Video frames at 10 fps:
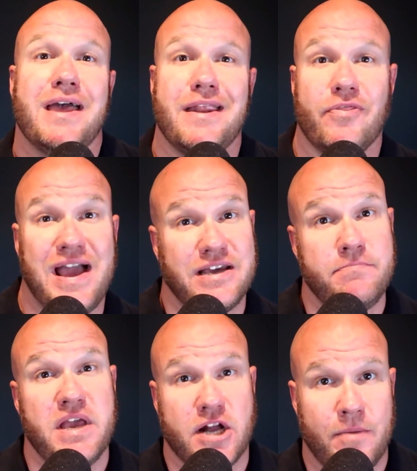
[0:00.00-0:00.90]
Now, that
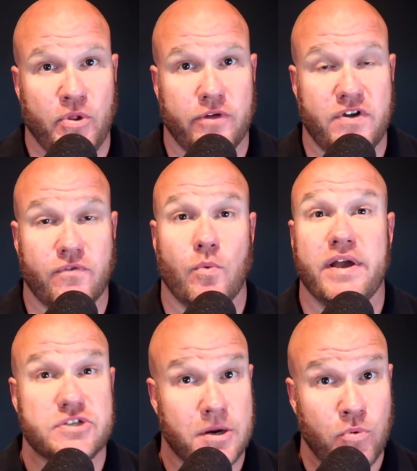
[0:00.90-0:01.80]
can be a couple of different
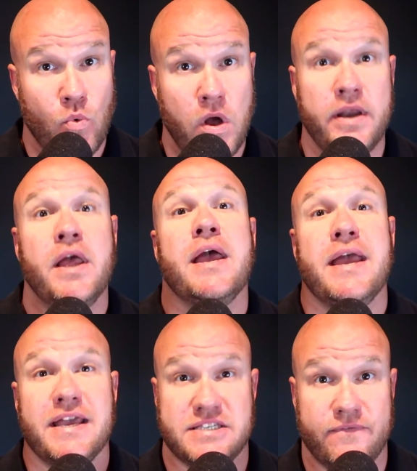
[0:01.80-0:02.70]
ways. Number one
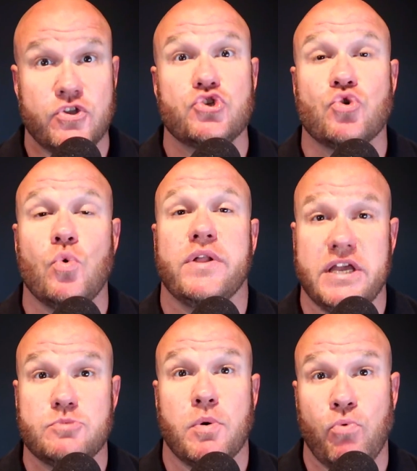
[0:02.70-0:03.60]
is if the school
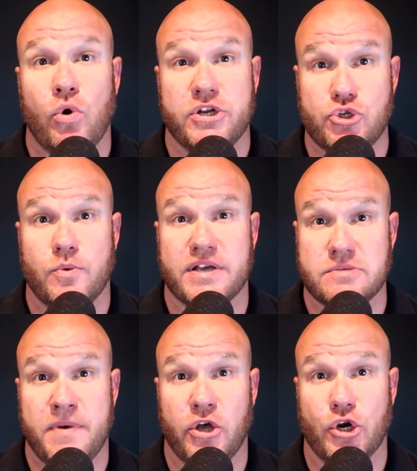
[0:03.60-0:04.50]
is purporting to
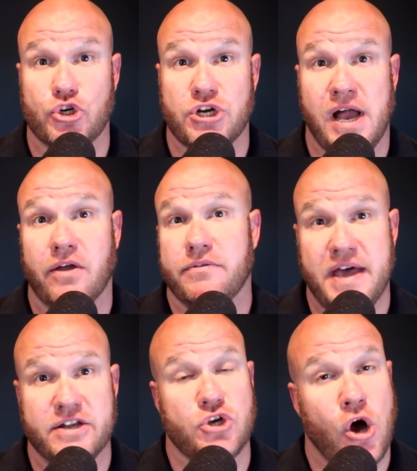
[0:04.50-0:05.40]
expel your child.
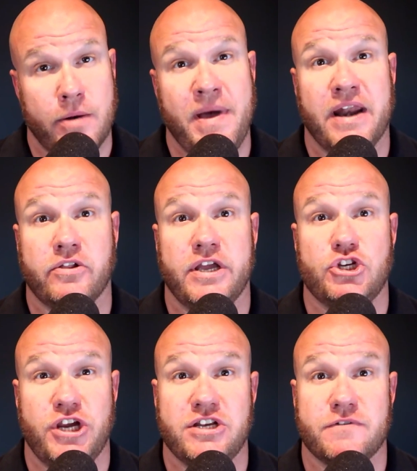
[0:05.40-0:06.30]
That is automatically a
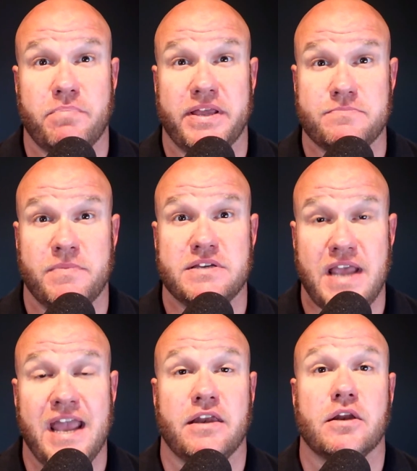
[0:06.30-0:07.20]
change of placement
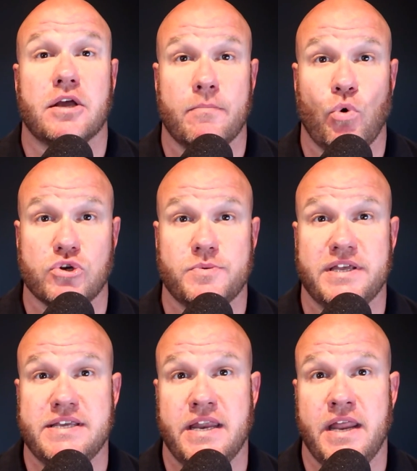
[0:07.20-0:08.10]
and comports with
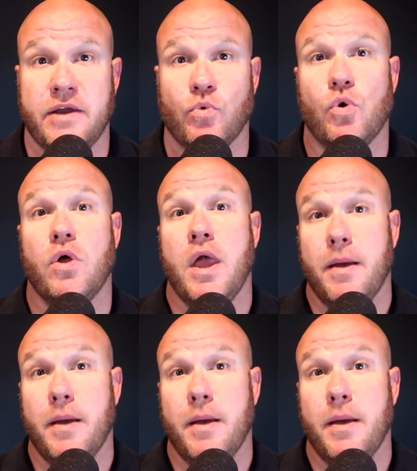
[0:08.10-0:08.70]
the 10-day rule.